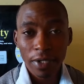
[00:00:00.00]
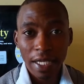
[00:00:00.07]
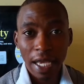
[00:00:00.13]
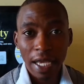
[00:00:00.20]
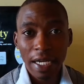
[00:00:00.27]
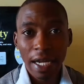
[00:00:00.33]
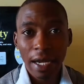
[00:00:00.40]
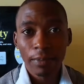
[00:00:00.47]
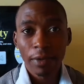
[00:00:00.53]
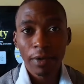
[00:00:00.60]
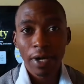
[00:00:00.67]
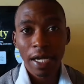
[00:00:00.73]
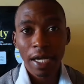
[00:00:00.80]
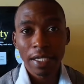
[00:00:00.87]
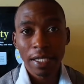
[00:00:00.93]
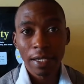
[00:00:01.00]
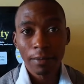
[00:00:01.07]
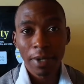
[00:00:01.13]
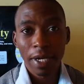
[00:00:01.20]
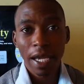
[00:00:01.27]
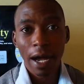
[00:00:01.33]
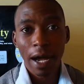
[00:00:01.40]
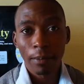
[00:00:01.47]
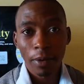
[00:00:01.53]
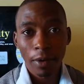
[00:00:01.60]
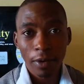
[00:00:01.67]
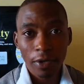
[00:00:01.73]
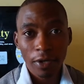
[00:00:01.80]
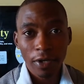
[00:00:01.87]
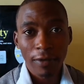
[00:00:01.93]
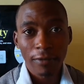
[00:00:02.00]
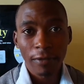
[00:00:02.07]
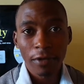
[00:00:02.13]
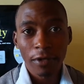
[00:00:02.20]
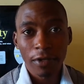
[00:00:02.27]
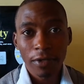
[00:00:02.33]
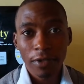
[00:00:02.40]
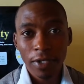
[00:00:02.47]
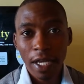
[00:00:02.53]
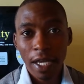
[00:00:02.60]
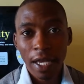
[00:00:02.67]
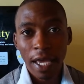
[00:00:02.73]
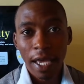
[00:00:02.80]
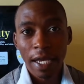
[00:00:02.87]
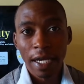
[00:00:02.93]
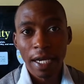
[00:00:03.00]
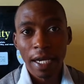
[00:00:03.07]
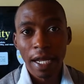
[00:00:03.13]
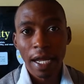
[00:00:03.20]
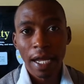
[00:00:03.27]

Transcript: sign up, you can simply upload your photos and